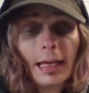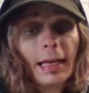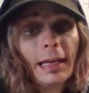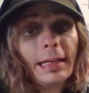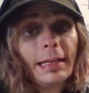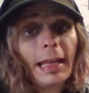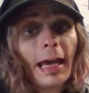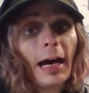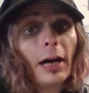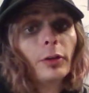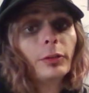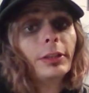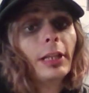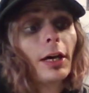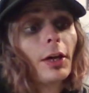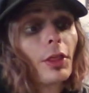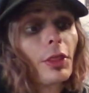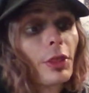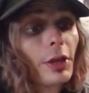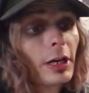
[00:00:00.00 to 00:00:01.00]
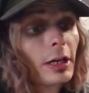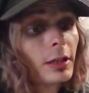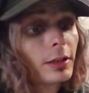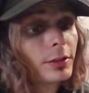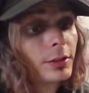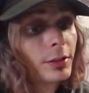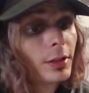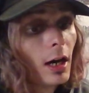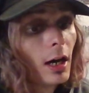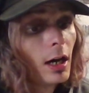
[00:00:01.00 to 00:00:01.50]
Now the third
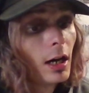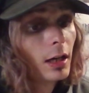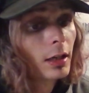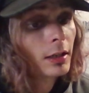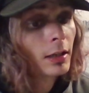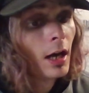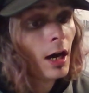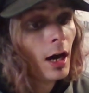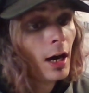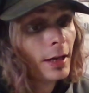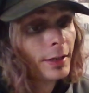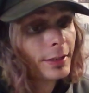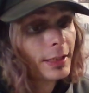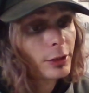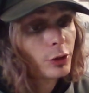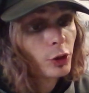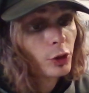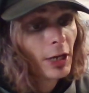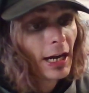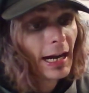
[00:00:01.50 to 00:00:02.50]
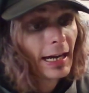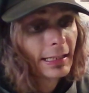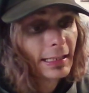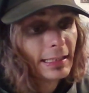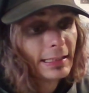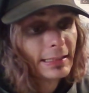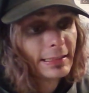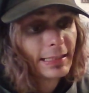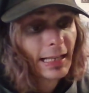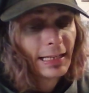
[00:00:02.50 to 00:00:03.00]
song on the track
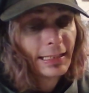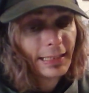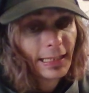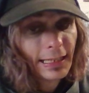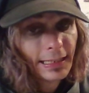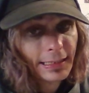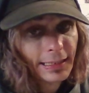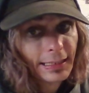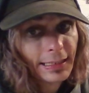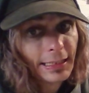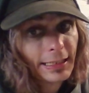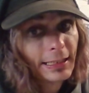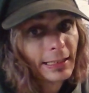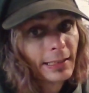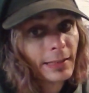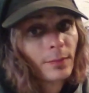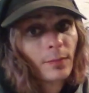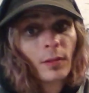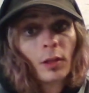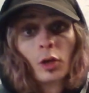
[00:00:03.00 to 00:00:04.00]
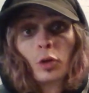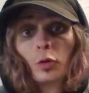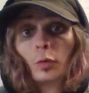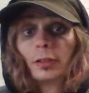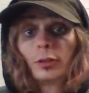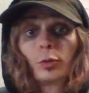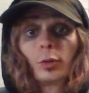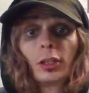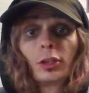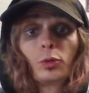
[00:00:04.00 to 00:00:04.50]
is Identity,
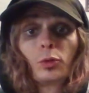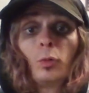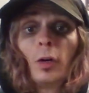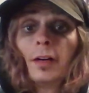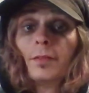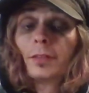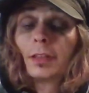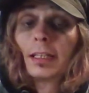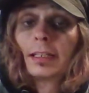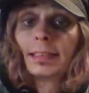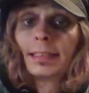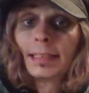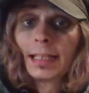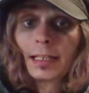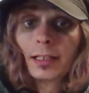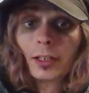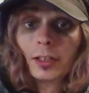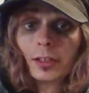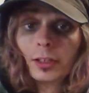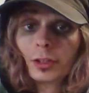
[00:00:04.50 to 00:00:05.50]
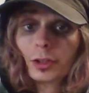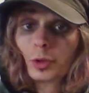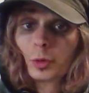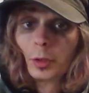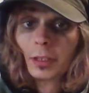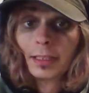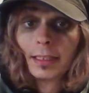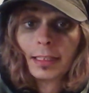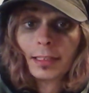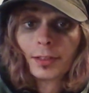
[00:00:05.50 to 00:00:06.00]
which was one of the singles
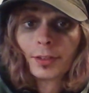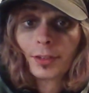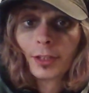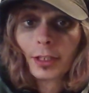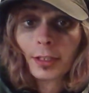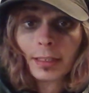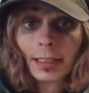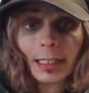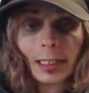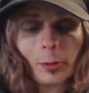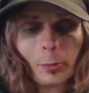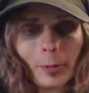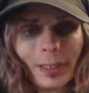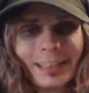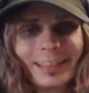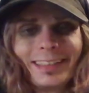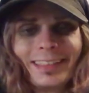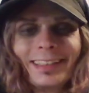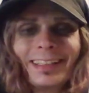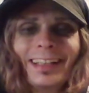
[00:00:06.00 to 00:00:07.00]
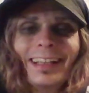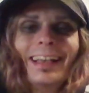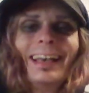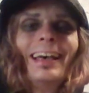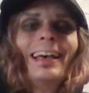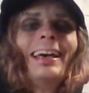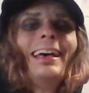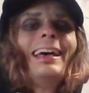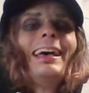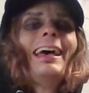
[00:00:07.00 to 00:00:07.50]
released early, which
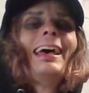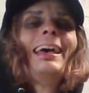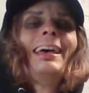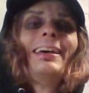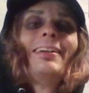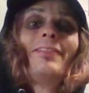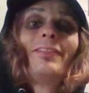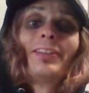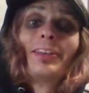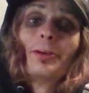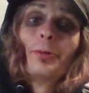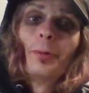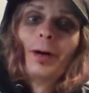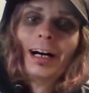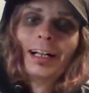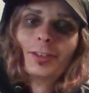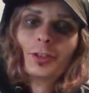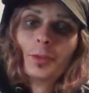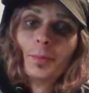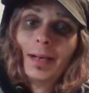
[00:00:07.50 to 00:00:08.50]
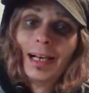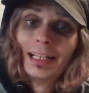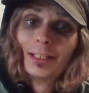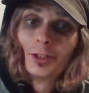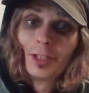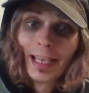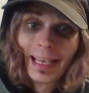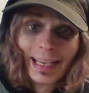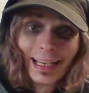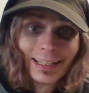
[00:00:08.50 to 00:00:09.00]
if you watch my
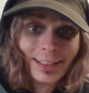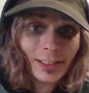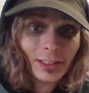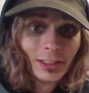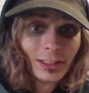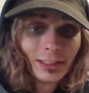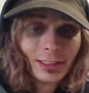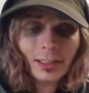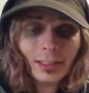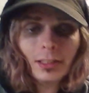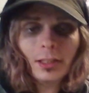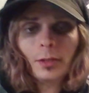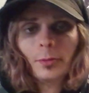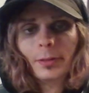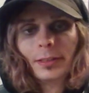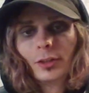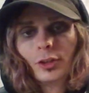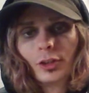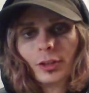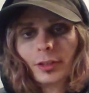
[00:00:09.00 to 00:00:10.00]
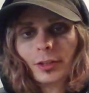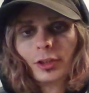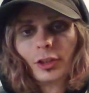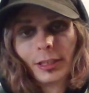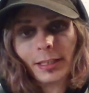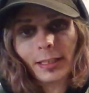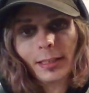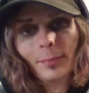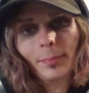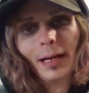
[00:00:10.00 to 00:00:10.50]
channel, which you
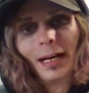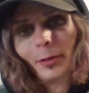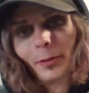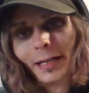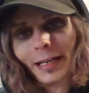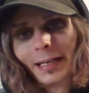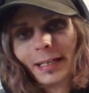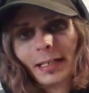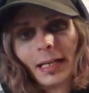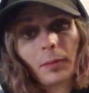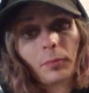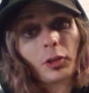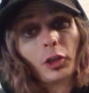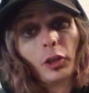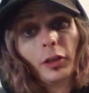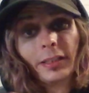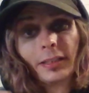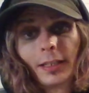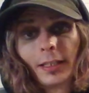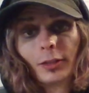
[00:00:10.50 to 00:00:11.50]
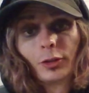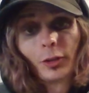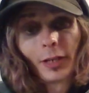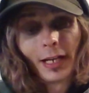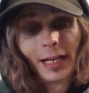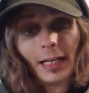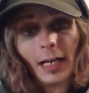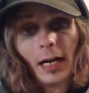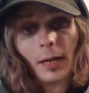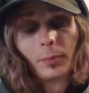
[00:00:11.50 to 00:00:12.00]
should by the way, I'm going to
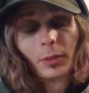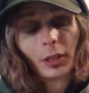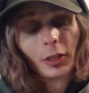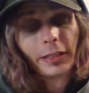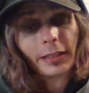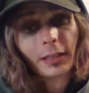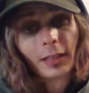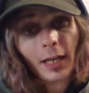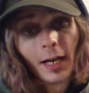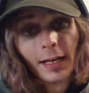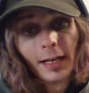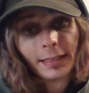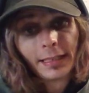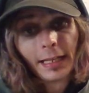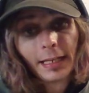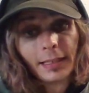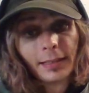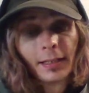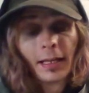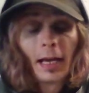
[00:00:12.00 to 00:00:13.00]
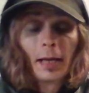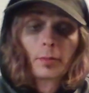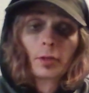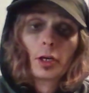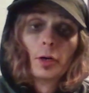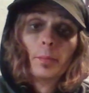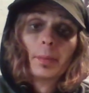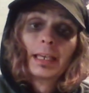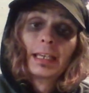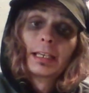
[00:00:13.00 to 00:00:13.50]
try uploading content. I'm
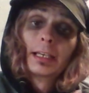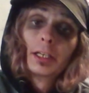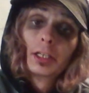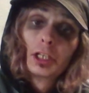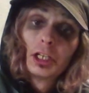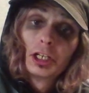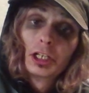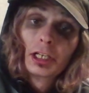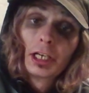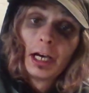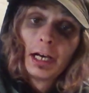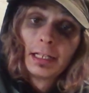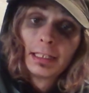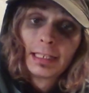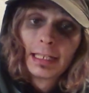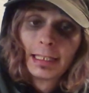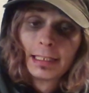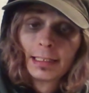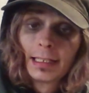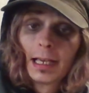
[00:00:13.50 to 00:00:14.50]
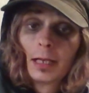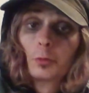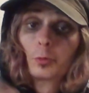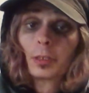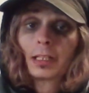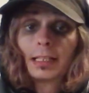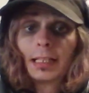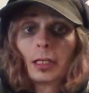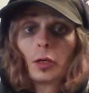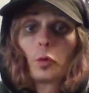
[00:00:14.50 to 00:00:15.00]
going to make it good content. I'm
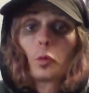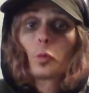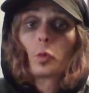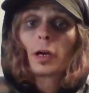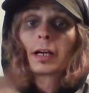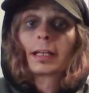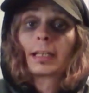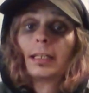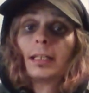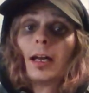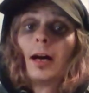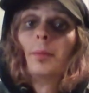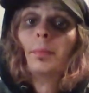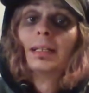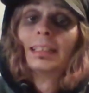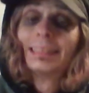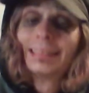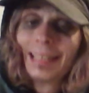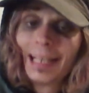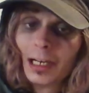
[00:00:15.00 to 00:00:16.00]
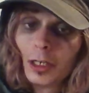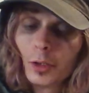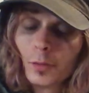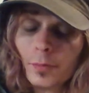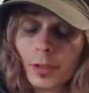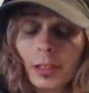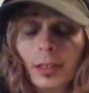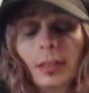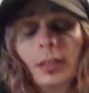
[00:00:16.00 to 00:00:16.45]
really working on myself.